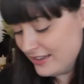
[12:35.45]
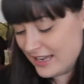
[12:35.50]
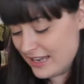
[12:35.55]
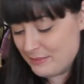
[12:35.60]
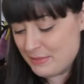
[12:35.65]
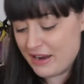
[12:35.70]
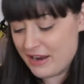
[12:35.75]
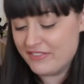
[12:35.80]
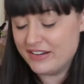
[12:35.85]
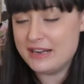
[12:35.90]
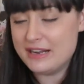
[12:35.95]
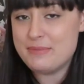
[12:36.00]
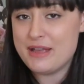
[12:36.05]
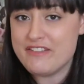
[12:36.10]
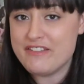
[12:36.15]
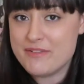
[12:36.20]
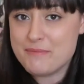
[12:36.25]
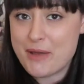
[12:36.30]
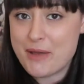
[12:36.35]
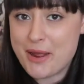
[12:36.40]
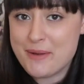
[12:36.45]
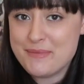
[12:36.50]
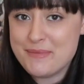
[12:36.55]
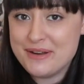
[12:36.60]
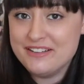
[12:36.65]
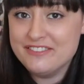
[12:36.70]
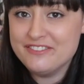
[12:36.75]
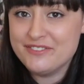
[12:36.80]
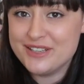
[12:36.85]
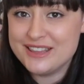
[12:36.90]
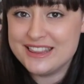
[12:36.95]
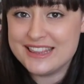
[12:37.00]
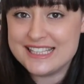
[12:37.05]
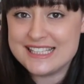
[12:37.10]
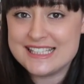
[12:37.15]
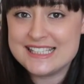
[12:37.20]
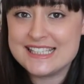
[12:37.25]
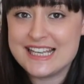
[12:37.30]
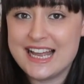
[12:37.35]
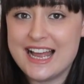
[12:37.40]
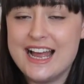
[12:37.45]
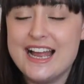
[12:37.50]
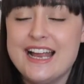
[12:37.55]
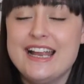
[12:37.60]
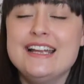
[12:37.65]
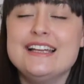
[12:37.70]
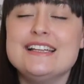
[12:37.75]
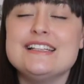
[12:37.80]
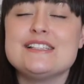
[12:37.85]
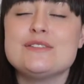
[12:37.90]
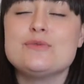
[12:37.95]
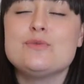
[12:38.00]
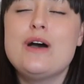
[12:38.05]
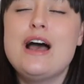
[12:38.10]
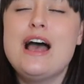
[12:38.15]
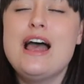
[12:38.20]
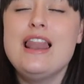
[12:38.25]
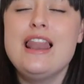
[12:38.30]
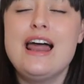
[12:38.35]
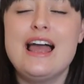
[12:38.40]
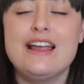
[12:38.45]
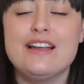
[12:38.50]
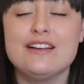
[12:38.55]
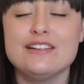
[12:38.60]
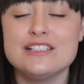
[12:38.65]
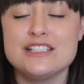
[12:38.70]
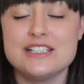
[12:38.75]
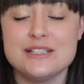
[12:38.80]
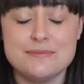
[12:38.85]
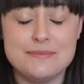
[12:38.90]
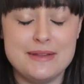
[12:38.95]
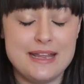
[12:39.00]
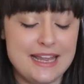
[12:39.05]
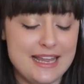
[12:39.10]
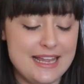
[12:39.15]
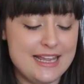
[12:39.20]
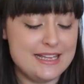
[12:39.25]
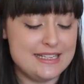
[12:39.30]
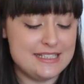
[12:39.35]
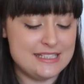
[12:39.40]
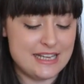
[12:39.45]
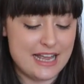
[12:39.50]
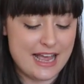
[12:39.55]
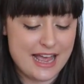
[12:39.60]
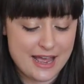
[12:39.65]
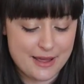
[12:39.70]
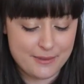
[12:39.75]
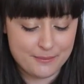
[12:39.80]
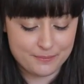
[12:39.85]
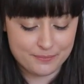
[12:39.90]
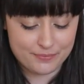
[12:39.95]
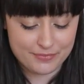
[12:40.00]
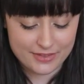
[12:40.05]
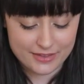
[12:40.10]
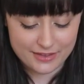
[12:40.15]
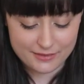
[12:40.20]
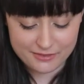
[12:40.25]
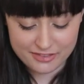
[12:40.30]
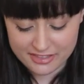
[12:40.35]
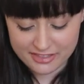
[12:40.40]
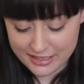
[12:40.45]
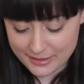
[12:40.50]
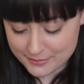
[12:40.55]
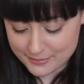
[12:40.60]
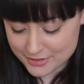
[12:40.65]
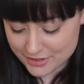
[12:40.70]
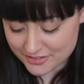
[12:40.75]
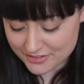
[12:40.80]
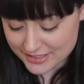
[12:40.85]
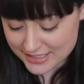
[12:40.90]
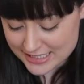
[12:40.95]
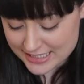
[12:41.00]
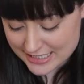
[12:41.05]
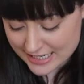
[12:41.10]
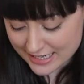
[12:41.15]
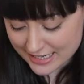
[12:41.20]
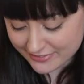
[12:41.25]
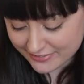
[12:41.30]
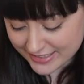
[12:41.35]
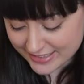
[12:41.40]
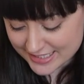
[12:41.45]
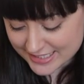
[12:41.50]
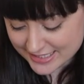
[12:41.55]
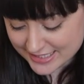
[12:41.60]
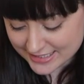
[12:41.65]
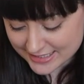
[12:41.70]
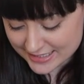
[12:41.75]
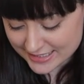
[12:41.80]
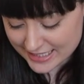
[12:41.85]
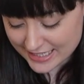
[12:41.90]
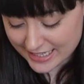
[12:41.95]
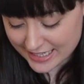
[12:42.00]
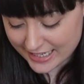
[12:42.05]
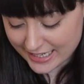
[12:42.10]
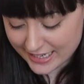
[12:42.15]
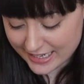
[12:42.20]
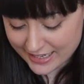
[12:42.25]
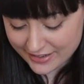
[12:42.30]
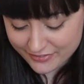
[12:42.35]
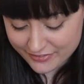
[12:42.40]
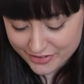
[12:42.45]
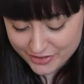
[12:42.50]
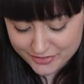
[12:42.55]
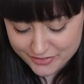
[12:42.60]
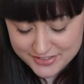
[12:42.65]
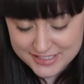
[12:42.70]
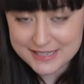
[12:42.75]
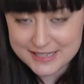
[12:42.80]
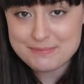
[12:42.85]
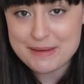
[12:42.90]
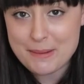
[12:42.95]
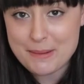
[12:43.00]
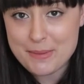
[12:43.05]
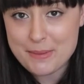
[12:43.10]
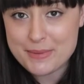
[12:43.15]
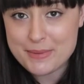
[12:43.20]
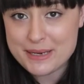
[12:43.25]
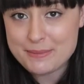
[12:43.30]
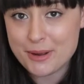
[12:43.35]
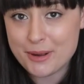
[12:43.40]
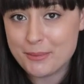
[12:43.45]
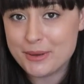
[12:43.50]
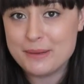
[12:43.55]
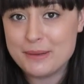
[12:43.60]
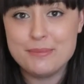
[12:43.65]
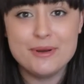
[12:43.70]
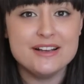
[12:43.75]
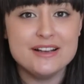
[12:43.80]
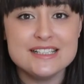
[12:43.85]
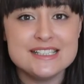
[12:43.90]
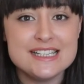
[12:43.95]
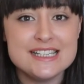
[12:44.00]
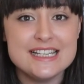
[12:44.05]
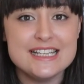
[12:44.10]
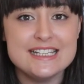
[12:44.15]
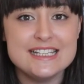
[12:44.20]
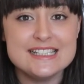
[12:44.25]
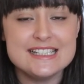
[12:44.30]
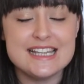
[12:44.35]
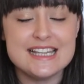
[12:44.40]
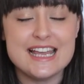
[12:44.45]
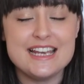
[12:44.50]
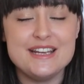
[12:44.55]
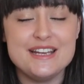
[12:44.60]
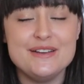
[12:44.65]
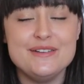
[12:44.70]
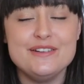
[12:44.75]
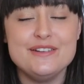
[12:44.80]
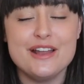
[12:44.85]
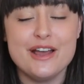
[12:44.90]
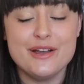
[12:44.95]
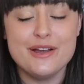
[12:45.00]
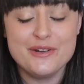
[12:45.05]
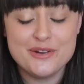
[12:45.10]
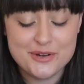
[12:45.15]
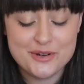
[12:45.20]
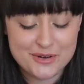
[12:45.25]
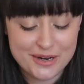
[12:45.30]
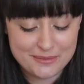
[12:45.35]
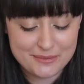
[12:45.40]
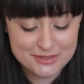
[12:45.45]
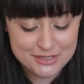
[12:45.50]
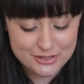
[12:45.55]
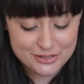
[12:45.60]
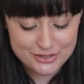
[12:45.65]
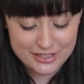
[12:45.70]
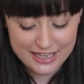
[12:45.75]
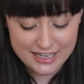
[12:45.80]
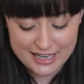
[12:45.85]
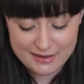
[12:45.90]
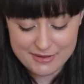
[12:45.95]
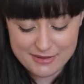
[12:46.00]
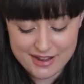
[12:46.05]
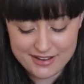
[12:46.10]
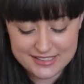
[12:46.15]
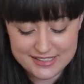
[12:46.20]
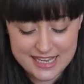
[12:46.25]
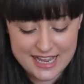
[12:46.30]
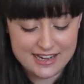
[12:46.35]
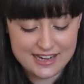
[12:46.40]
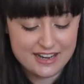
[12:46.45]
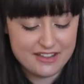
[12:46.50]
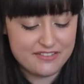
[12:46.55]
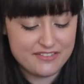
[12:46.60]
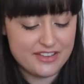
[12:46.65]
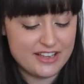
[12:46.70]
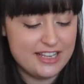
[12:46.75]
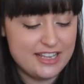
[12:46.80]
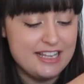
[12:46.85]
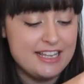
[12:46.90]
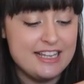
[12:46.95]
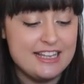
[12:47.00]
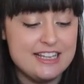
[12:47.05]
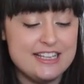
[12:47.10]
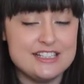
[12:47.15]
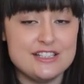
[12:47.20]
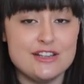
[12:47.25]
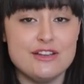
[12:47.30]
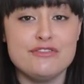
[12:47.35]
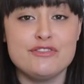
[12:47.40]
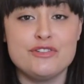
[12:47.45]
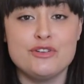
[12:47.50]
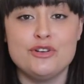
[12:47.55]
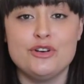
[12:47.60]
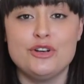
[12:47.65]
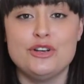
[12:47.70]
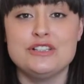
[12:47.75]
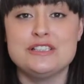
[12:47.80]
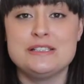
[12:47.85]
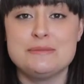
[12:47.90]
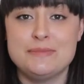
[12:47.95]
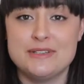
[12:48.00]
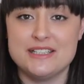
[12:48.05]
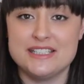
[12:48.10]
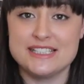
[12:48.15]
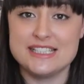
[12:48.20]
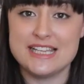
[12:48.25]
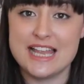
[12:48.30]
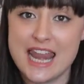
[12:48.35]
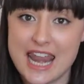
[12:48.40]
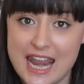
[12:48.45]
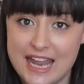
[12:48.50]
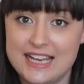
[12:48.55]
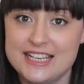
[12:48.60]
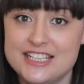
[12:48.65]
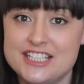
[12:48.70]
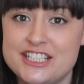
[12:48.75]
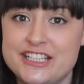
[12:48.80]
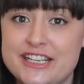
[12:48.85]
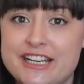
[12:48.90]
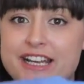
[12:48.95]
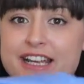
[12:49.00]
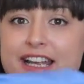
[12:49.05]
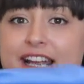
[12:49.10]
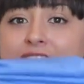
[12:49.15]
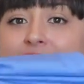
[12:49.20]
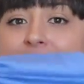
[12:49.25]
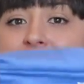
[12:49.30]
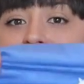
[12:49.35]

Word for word: I'm having a bit of a moment with this guy as well. I got some ears um, themed on this guy recently. If you've seen my Bibbidi Bobbidi boxes, then you know who I'm talking about. And it is, of course, Buzz Lightyear.